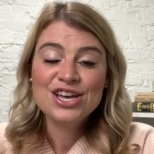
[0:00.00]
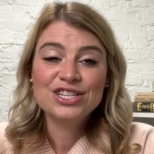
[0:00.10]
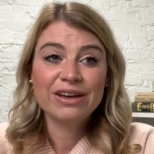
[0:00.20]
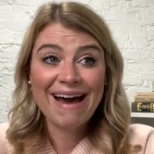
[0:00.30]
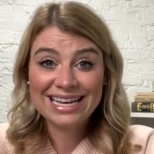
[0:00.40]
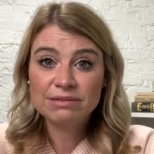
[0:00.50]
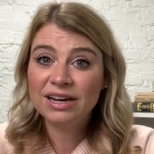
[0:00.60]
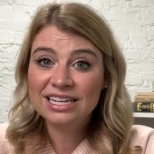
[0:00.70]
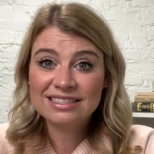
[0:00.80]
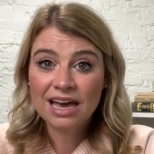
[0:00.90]
So as
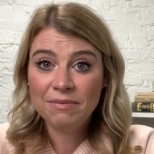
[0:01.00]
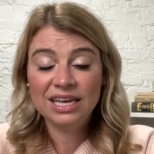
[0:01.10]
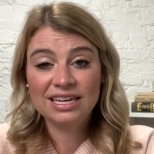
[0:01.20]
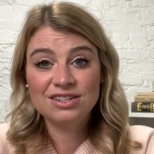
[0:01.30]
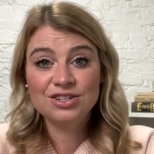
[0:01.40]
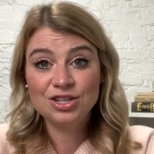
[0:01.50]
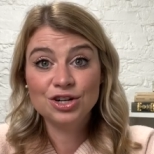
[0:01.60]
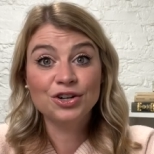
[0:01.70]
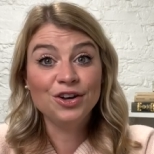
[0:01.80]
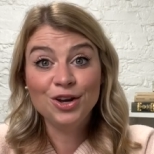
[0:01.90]
money is coming into
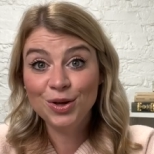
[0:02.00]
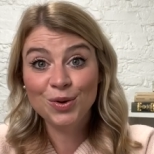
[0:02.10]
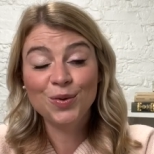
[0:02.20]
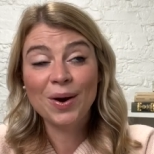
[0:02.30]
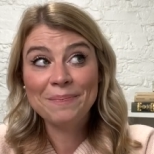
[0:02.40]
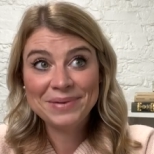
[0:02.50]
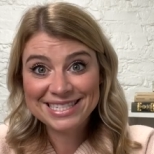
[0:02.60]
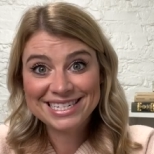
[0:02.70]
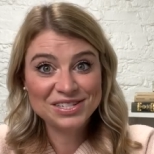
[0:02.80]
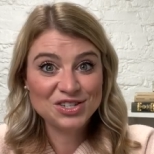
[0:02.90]
your new
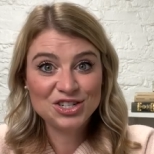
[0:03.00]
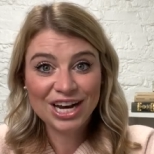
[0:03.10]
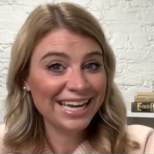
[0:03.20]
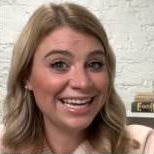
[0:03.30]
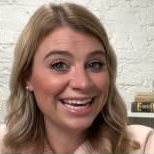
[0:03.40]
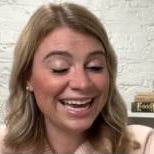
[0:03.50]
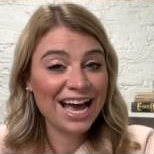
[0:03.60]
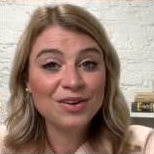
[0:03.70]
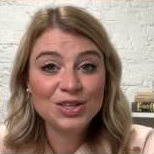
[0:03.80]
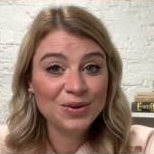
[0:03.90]
business checking
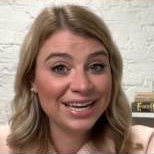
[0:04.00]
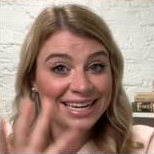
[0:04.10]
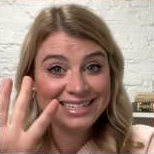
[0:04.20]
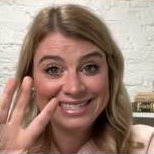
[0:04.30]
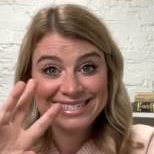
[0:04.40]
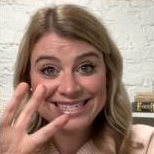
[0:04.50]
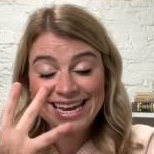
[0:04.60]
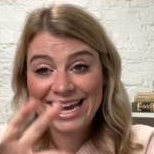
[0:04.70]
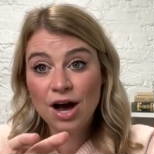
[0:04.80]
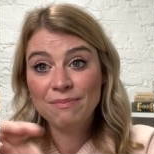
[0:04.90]
account, you can
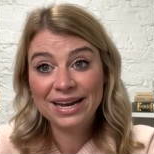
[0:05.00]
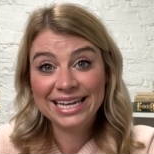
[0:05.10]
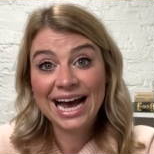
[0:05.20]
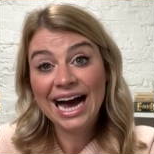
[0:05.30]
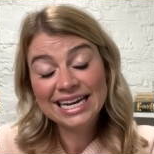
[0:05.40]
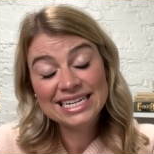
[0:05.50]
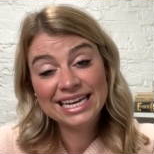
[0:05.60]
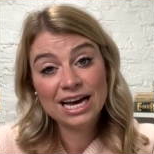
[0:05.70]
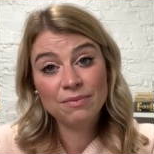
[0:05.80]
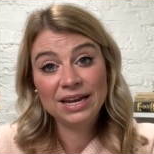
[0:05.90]
take out money. I
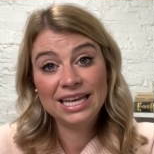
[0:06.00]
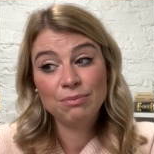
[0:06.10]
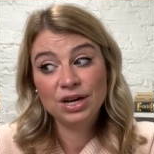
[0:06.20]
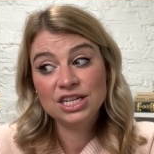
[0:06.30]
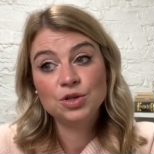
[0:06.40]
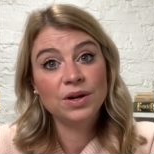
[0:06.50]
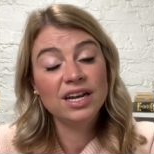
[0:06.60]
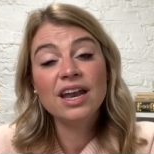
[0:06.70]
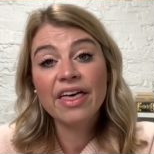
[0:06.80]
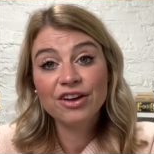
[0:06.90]
take out money and put it into
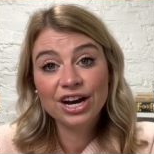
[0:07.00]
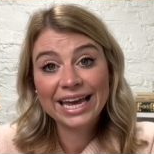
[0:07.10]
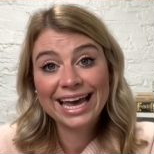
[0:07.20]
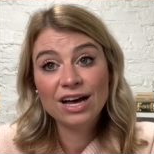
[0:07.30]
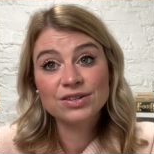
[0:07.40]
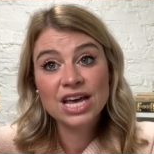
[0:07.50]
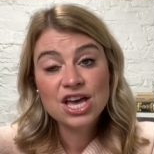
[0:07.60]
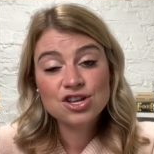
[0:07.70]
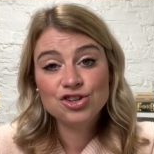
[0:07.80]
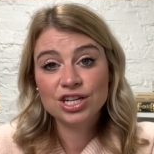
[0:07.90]
another account
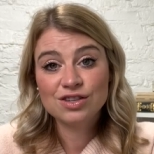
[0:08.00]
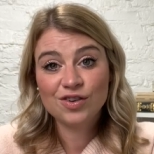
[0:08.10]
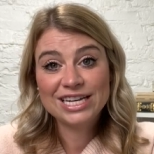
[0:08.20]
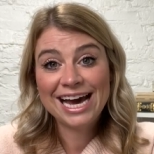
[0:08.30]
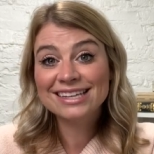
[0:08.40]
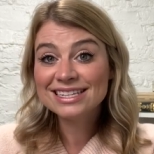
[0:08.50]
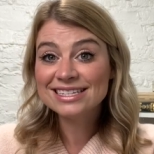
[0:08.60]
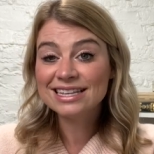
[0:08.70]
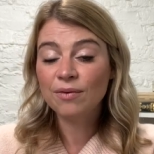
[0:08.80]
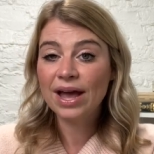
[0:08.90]
just for taxes.
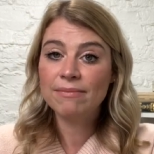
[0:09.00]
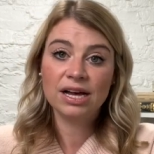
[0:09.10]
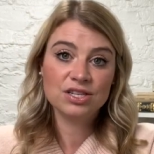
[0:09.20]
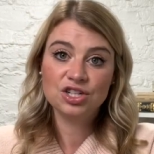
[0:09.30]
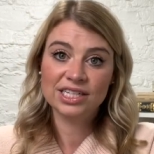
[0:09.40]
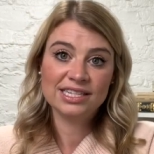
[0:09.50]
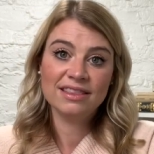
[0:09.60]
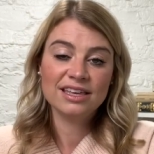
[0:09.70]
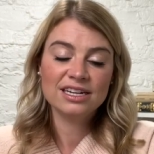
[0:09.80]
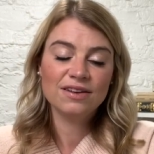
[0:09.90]
That way I'm not stressed at
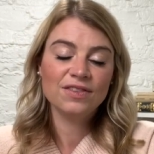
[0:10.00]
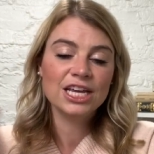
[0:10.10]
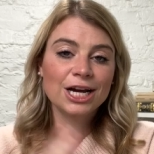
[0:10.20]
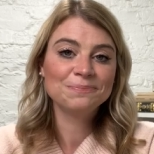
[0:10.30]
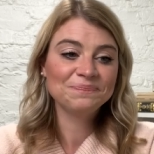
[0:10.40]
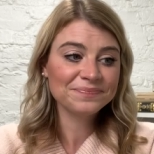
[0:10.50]
the end of the year.